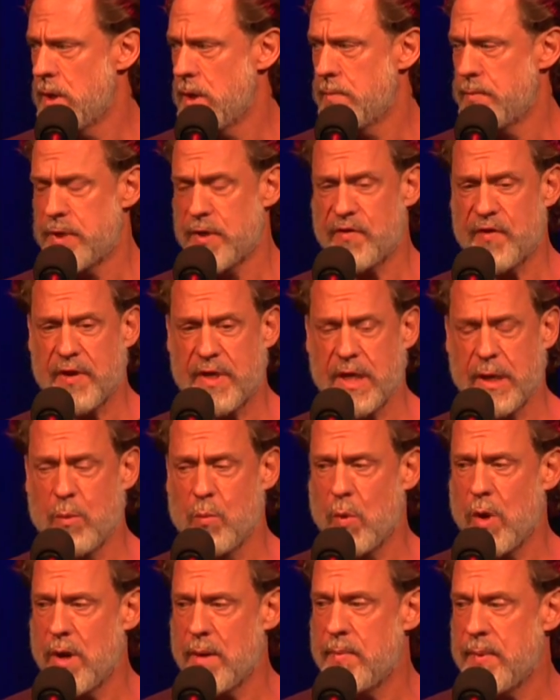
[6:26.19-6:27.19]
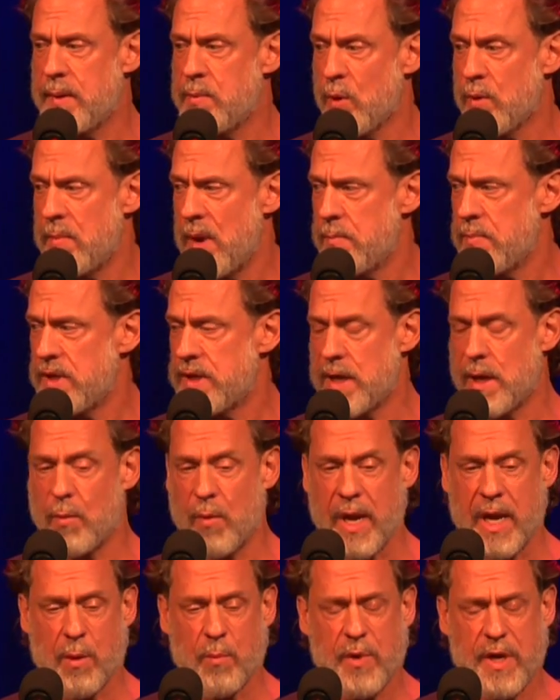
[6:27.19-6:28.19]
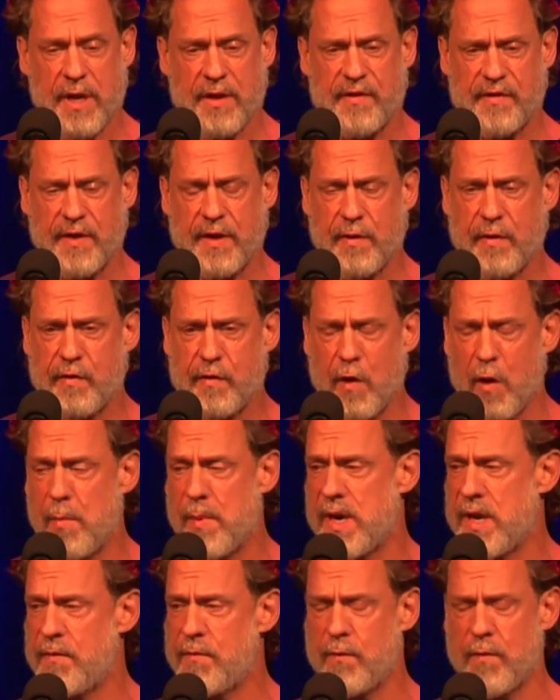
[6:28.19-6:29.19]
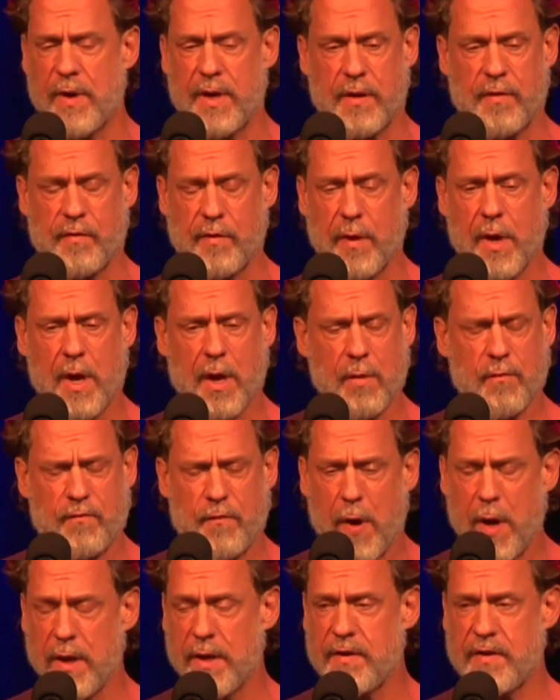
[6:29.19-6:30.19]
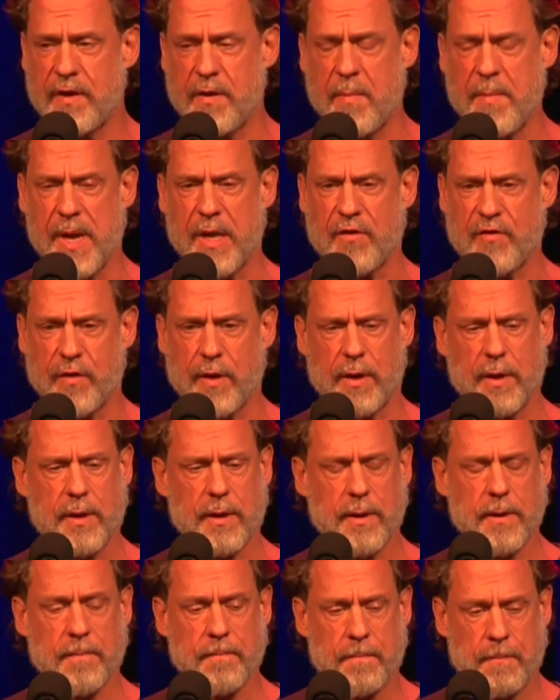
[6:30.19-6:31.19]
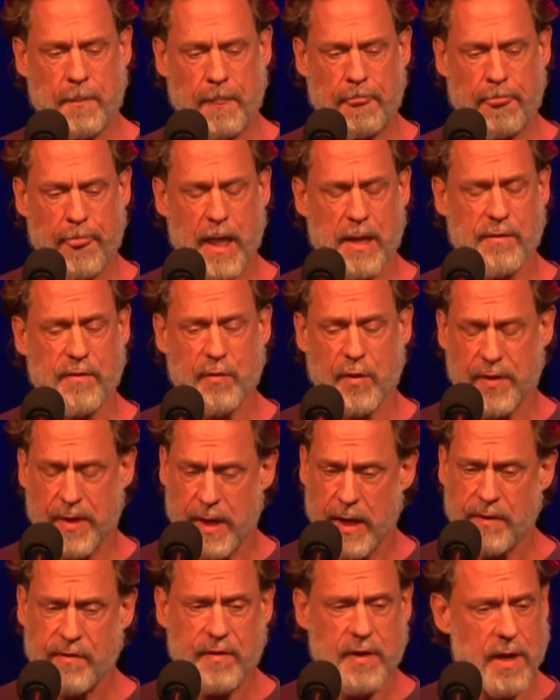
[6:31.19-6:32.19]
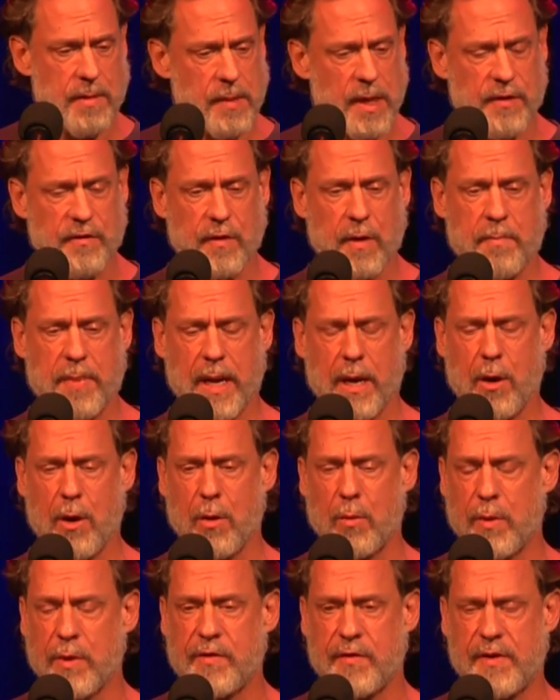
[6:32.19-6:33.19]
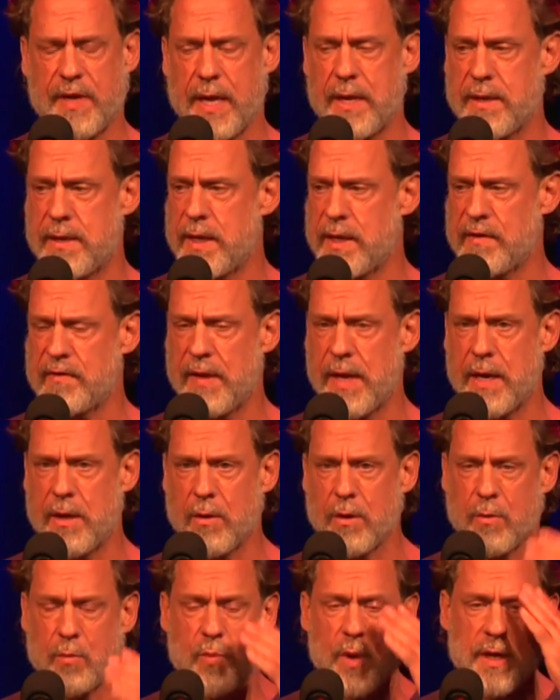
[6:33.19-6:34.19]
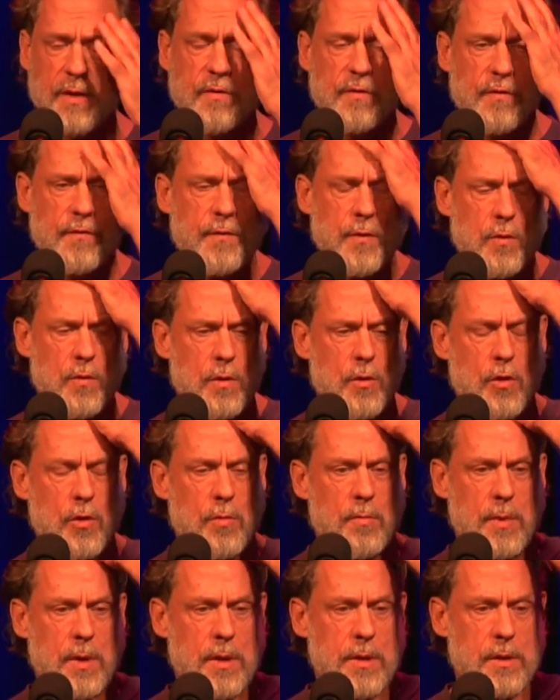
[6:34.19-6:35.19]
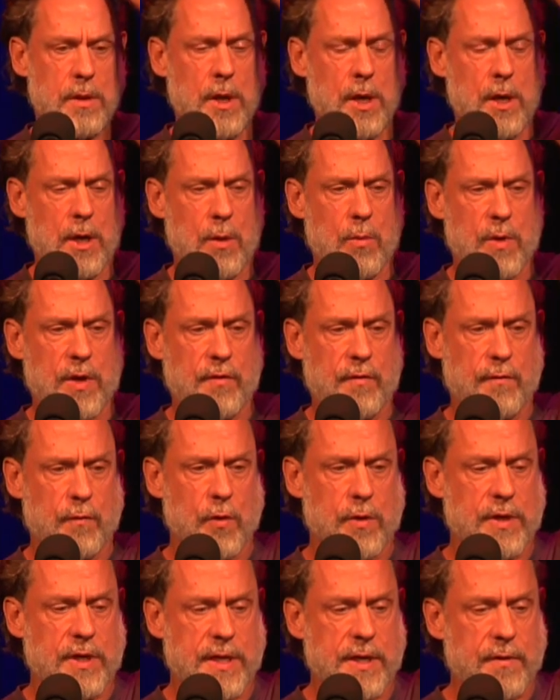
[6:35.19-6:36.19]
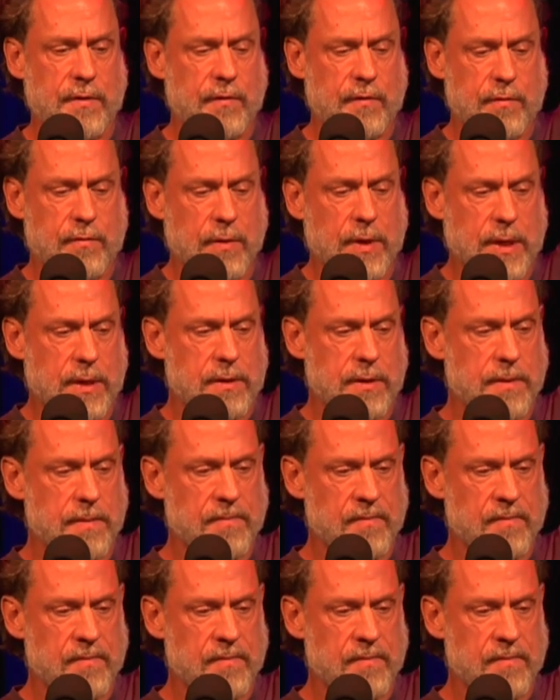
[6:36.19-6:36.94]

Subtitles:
because he didn't want to be remembered that way. And we had seen so many friends fall into dementia. So the next time I saw Bauer was 10 days later at Redden's funeral home on West 14th Street.